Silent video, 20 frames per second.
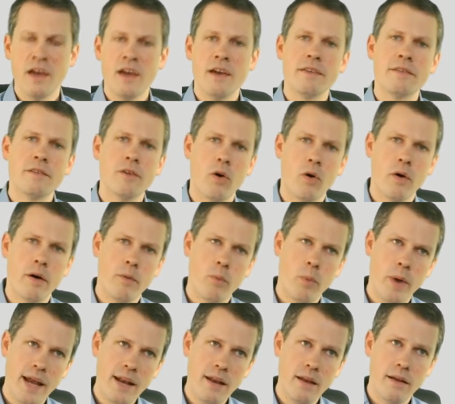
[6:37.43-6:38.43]
So
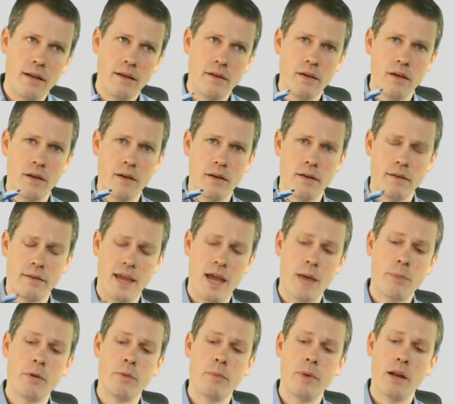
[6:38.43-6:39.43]
when the
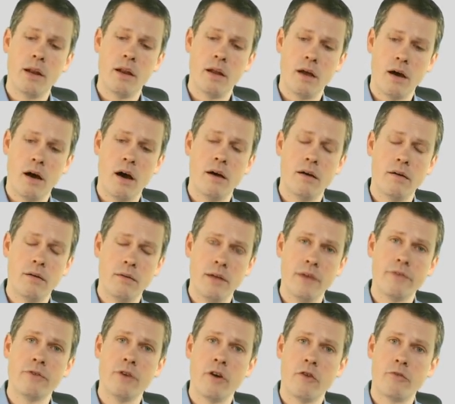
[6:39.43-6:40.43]
airplane will
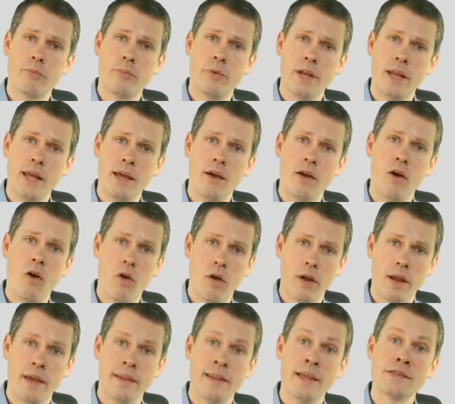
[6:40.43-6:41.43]
lift off pretty
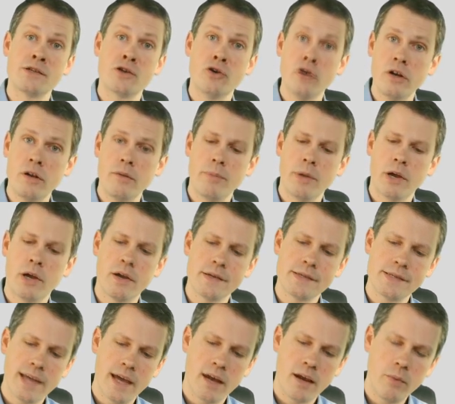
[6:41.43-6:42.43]
early, and that's good
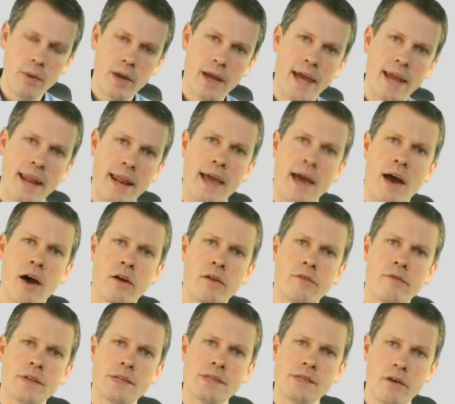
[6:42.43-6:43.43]
because then we're getting out
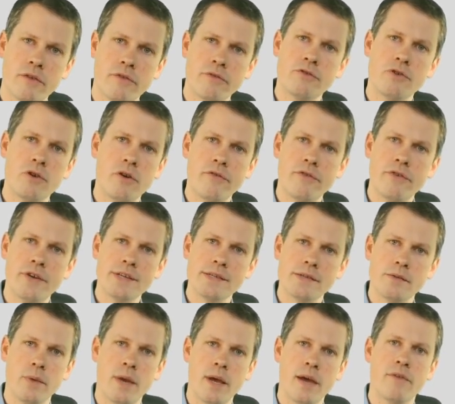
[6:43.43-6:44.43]
of the soft
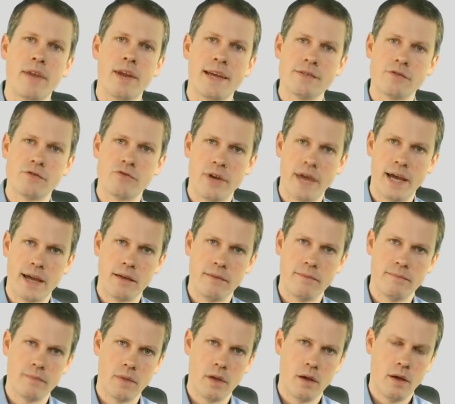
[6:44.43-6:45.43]
surface, we have less drag.
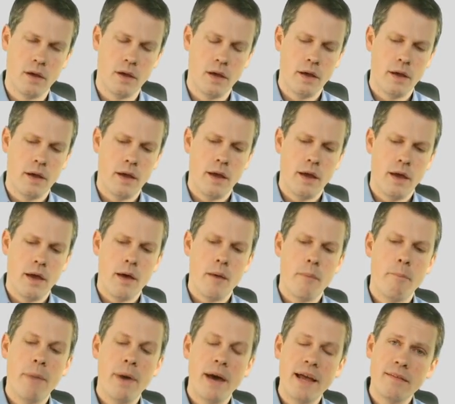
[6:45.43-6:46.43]

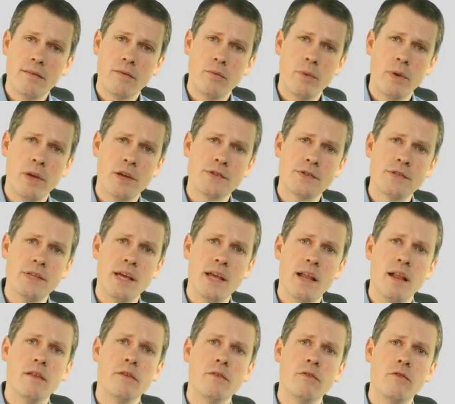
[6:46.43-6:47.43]
But we are
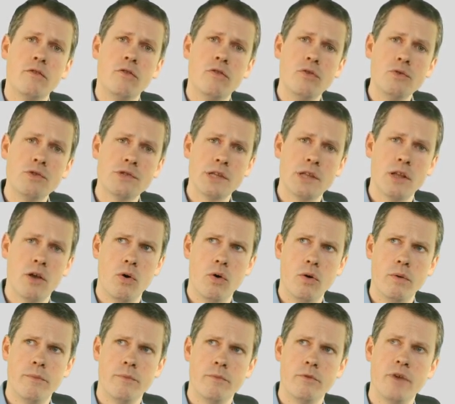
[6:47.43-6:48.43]
still too
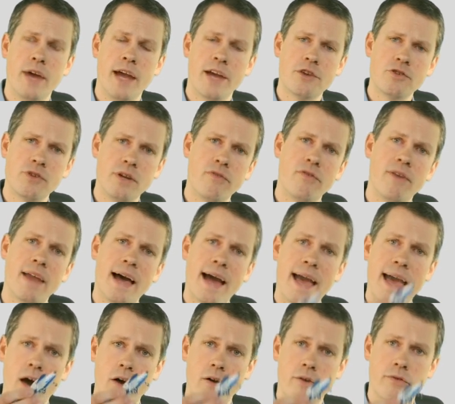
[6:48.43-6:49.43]
slow to actually fly
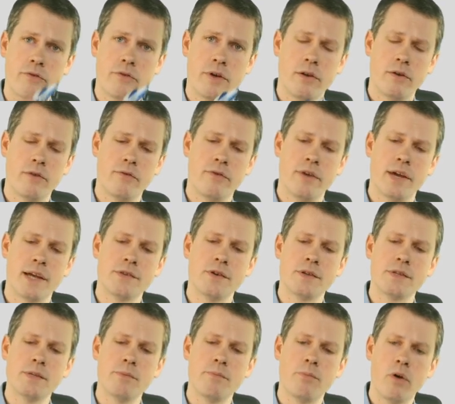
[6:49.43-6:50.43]
out of ground effect. So
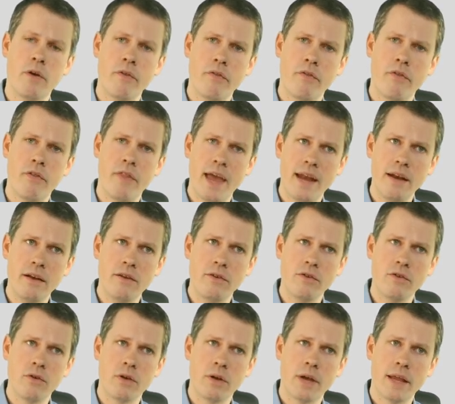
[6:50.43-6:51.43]
it's important then
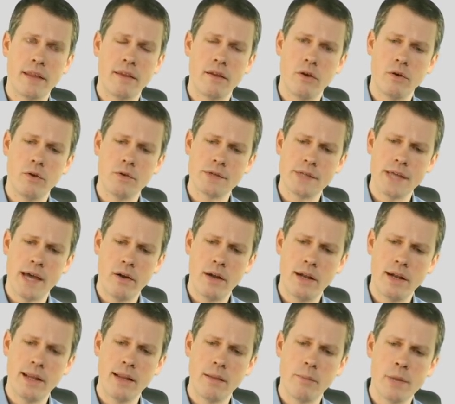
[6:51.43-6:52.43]
to get the nose down a
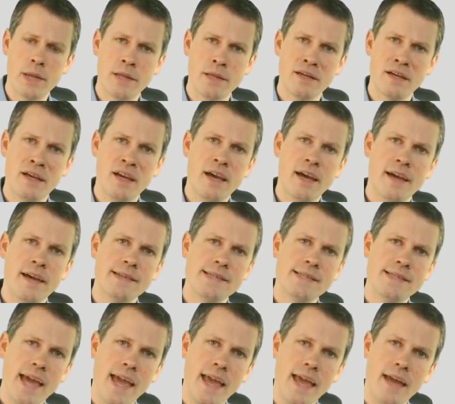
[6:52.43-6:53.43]
little bit,
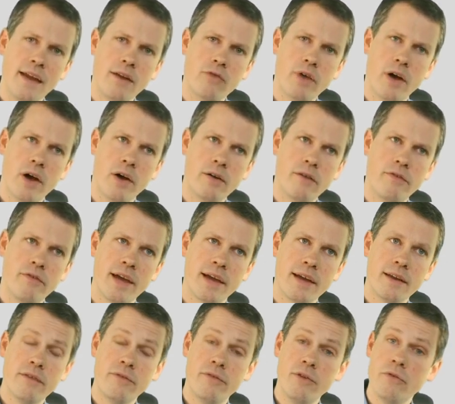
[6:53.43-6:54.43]
stay in ground
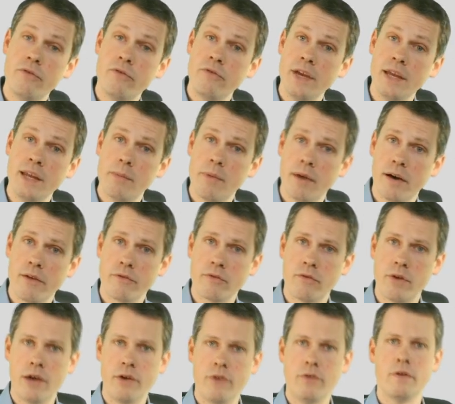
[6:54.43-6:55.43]
effect a few feet above
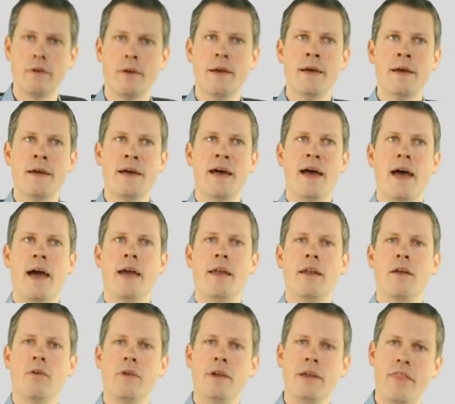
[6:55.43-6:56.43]
ground, and
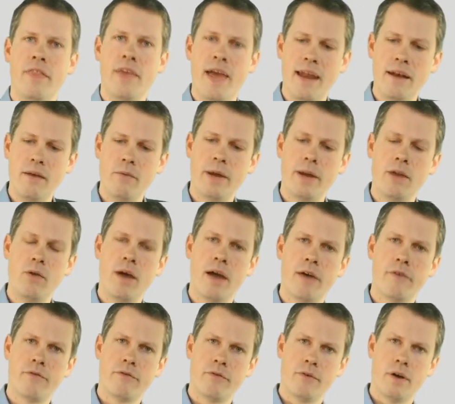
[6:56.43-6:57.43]
only then, when you
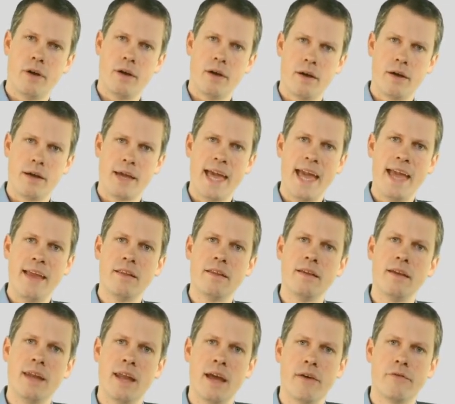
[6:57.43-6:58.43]
have gained
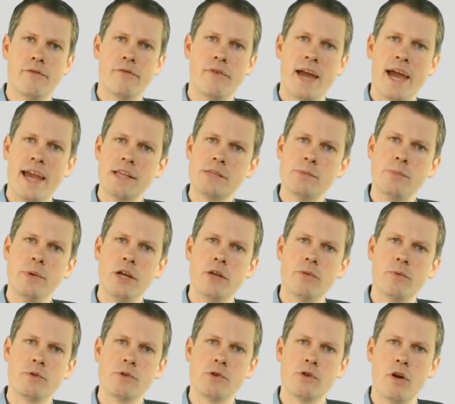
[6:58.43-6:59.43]
enough flying speed,
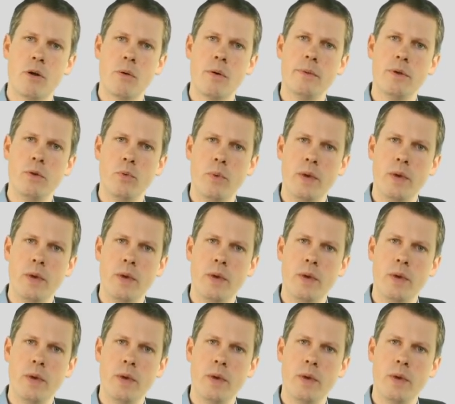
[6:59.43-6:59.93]
which would normally